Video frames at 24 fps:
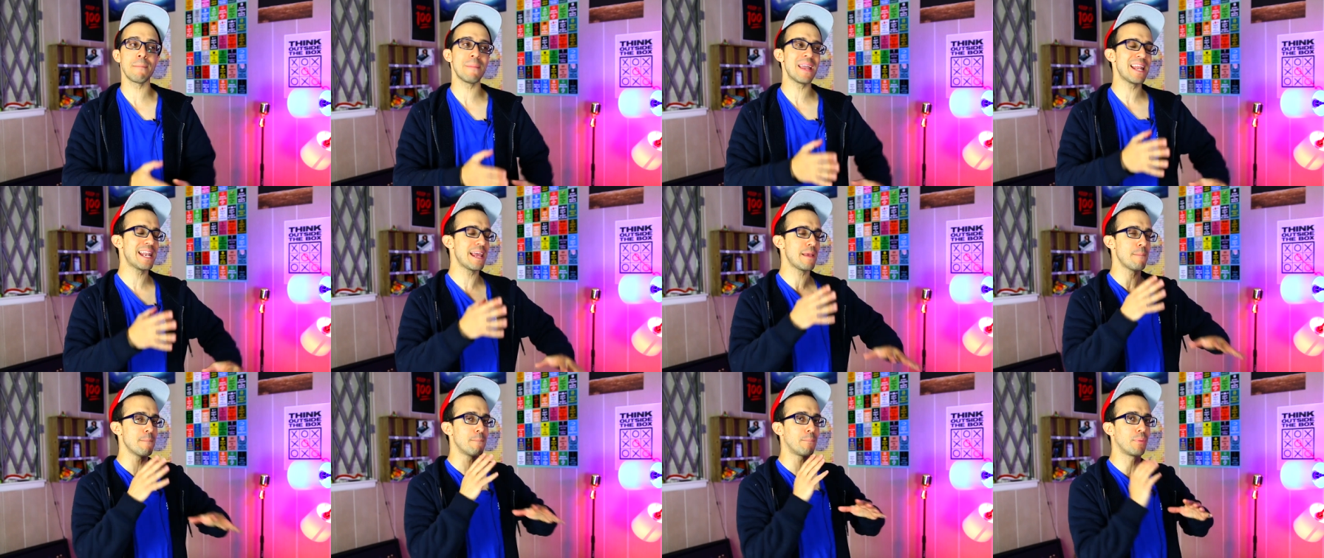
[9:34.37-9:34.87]

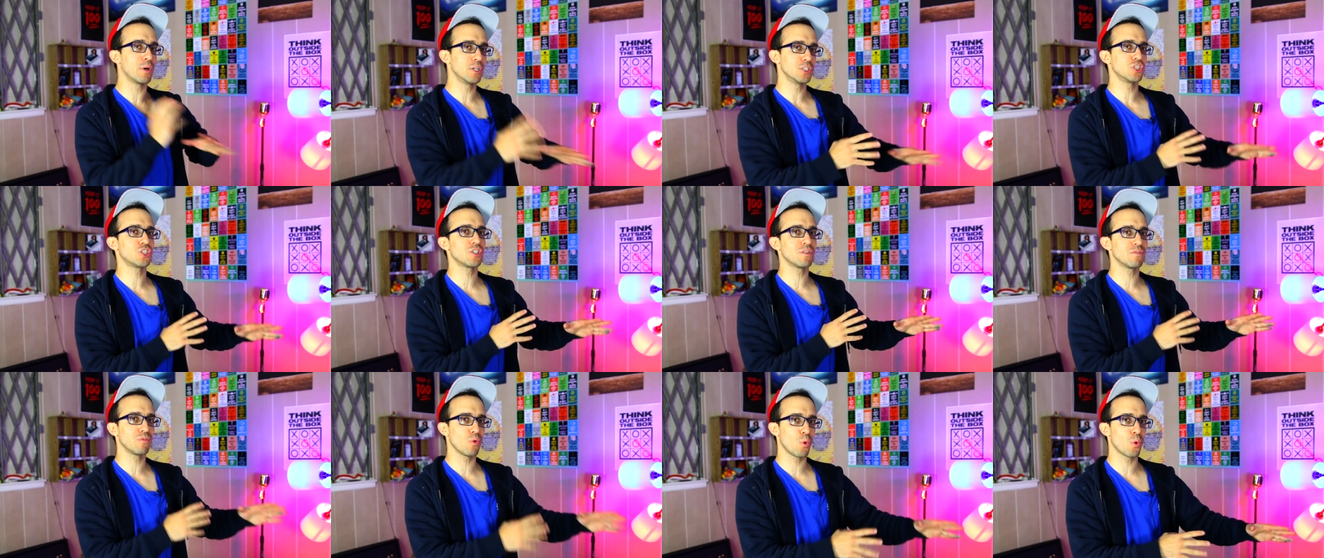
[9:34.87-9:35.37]
made a
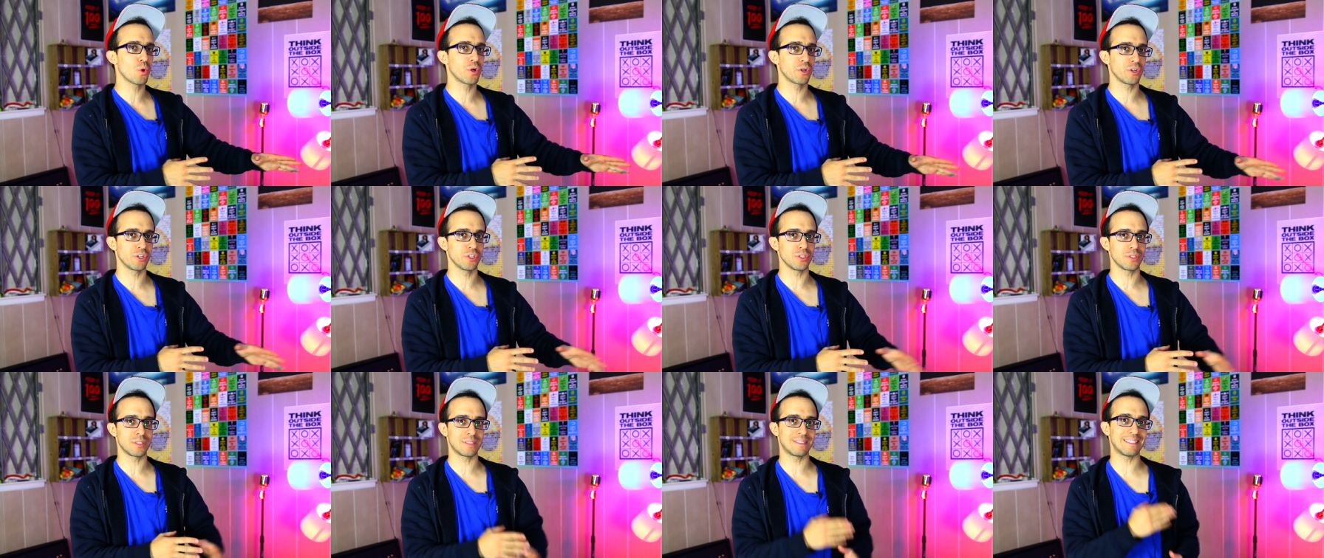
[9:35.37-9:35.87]
bunch of
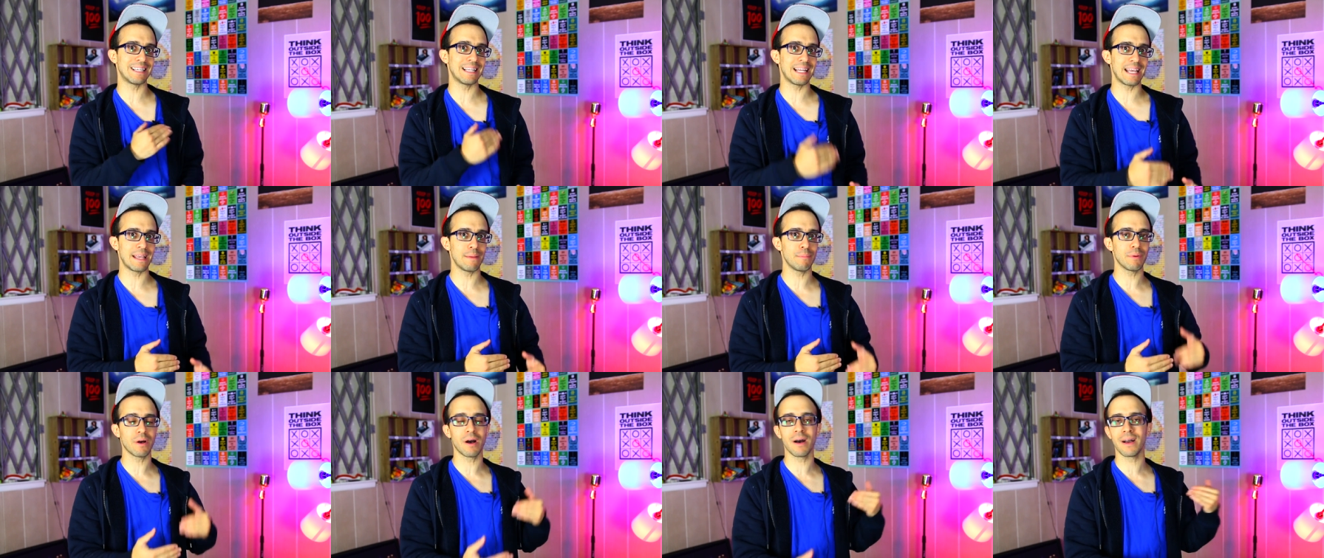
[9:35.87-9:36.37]
orders
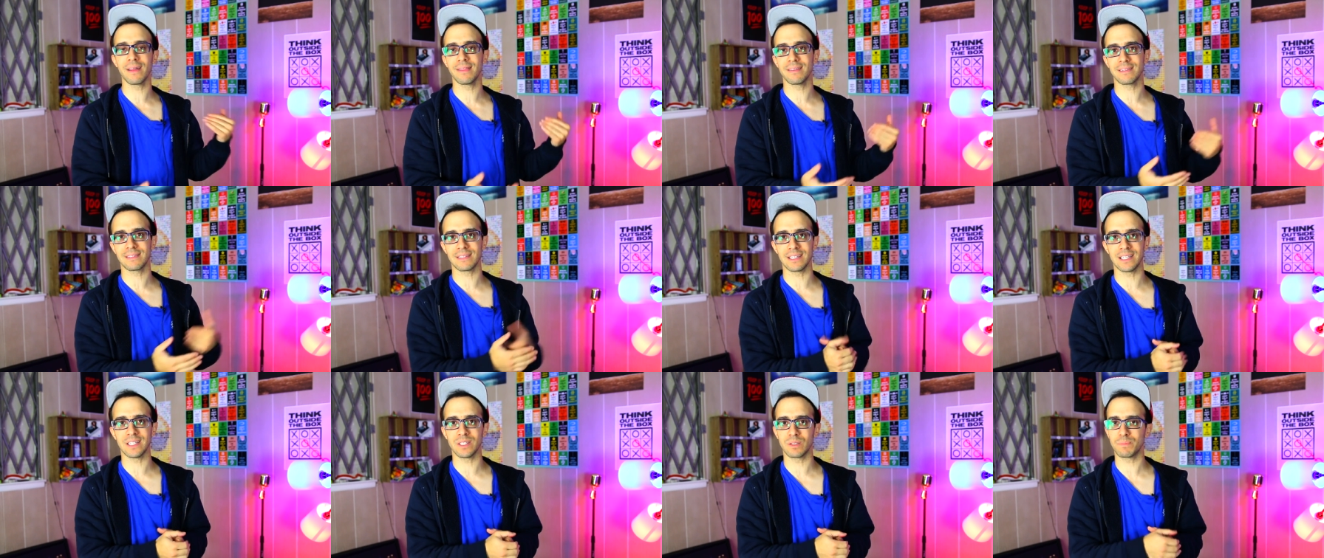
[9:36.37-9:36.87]
today behind the
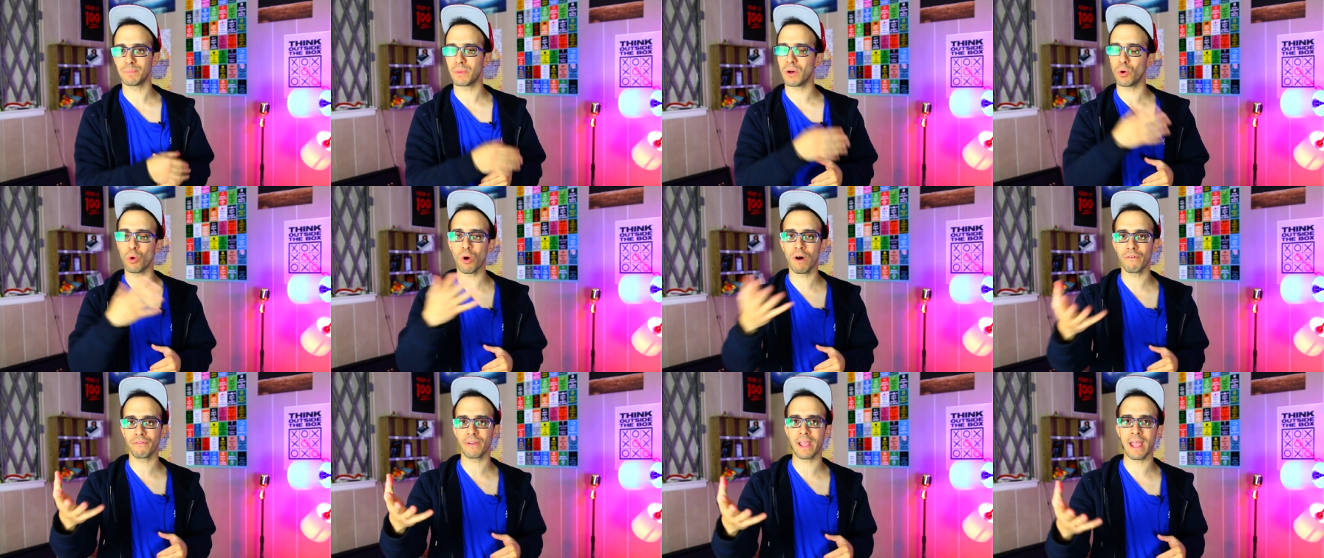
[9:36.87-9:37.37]
scenes,
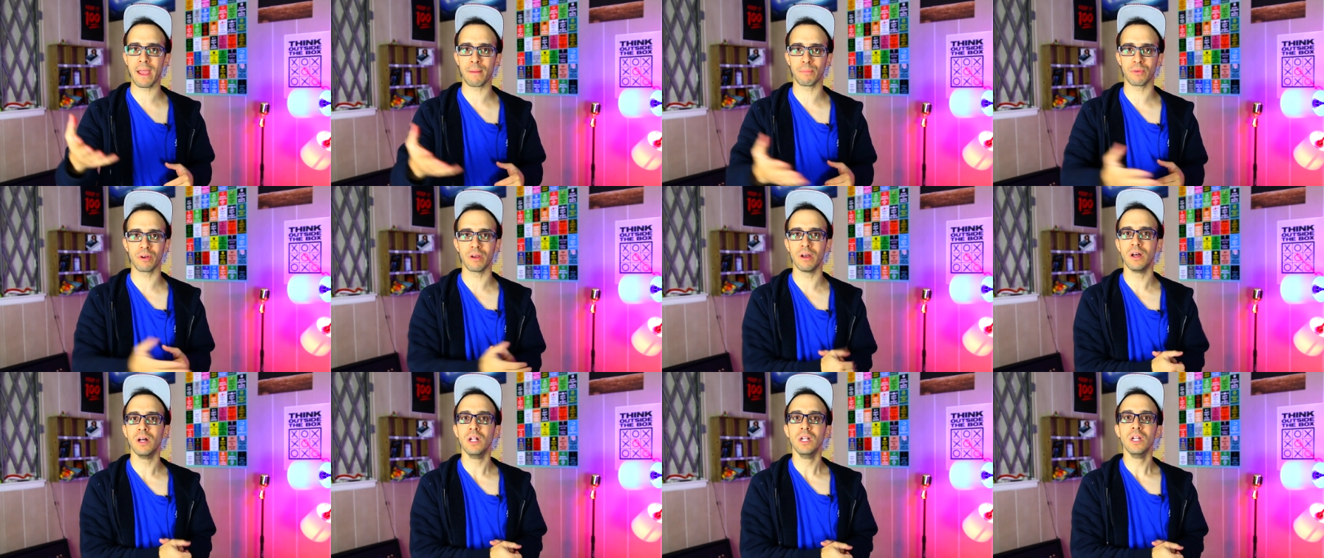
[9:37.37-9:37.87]
off
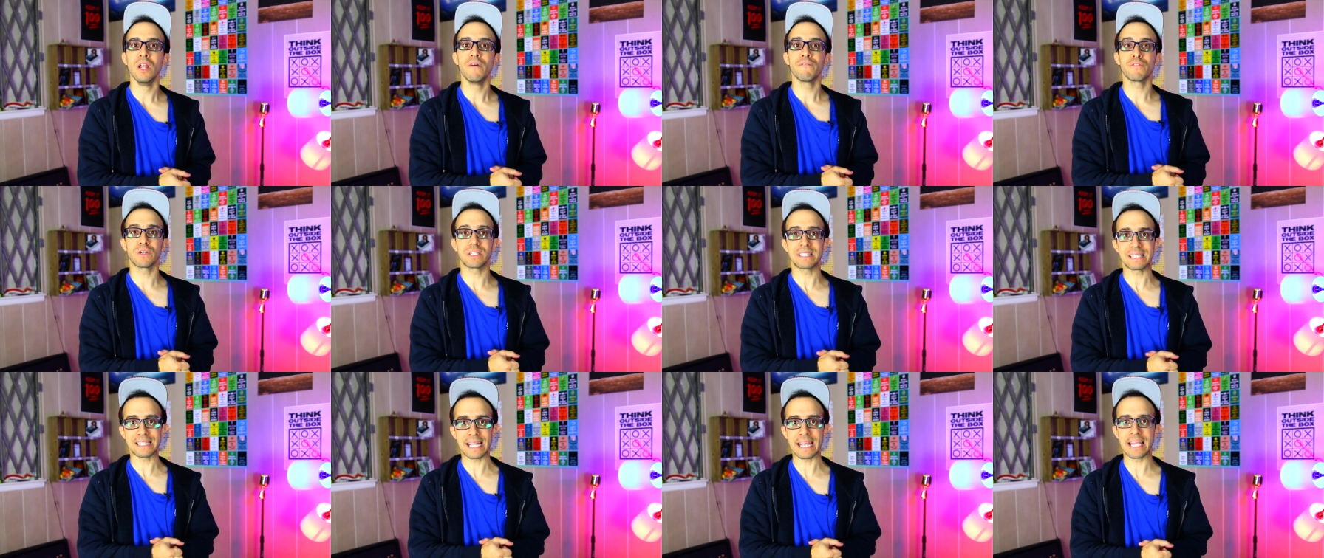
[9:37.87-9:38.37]
camera,
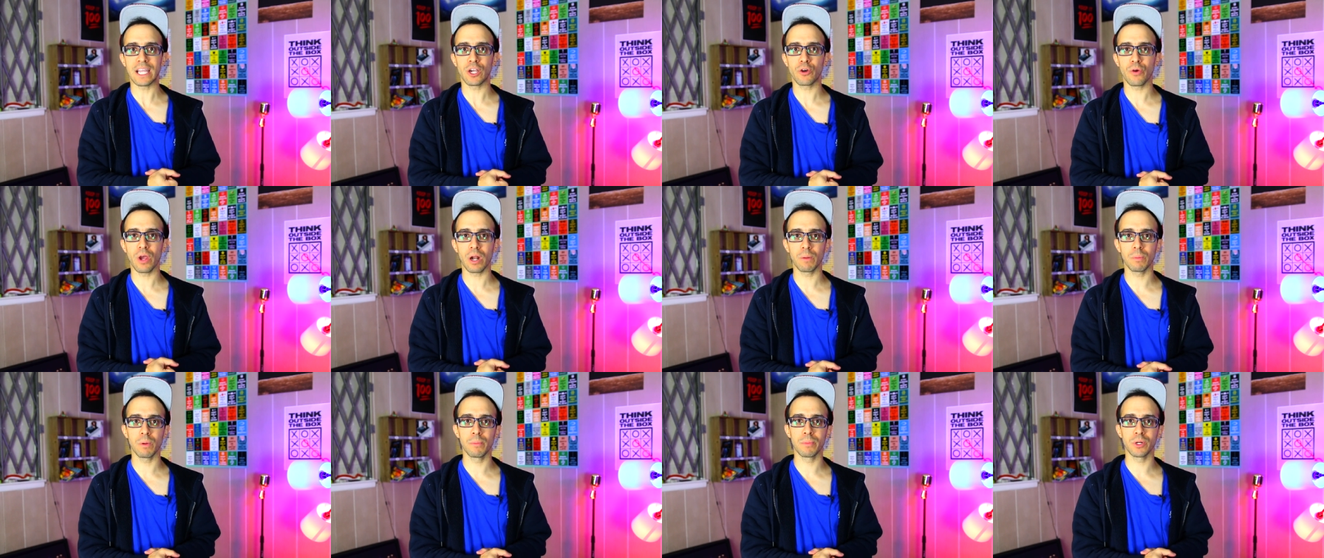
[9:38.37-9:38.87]
for Stay
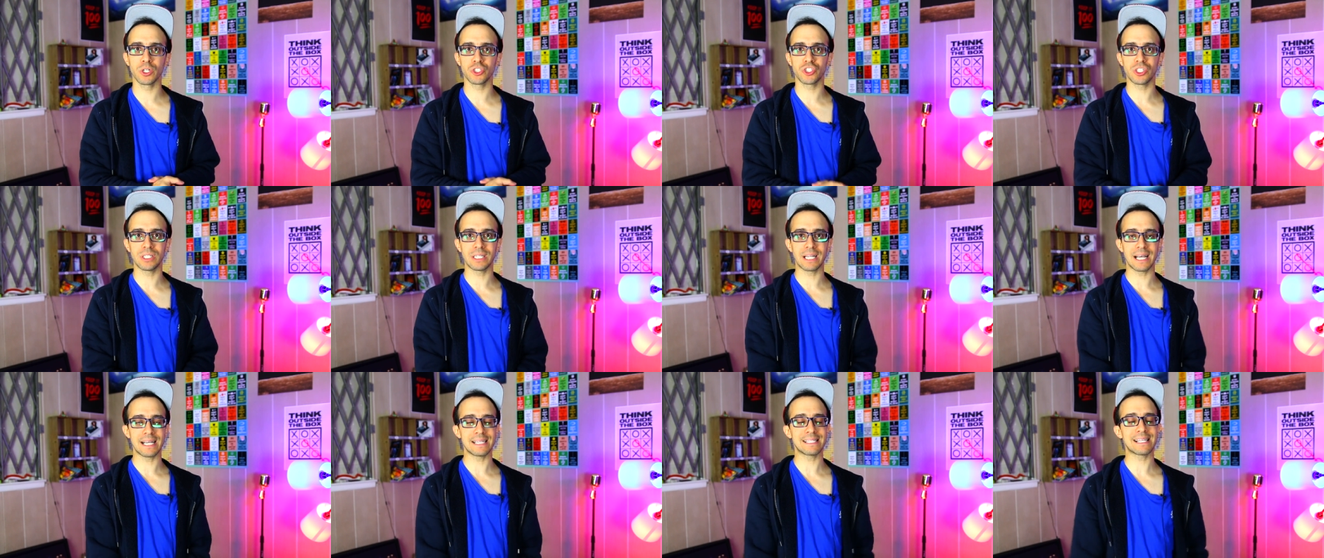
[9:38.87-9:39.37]
Incredible
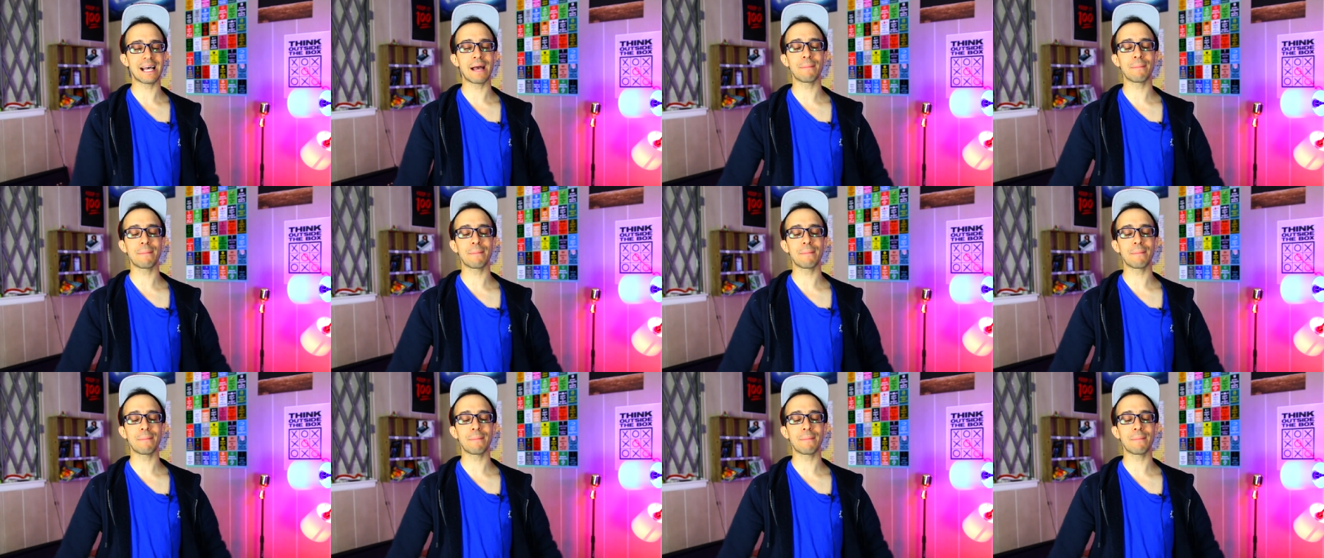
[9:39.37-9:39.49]
merchandise.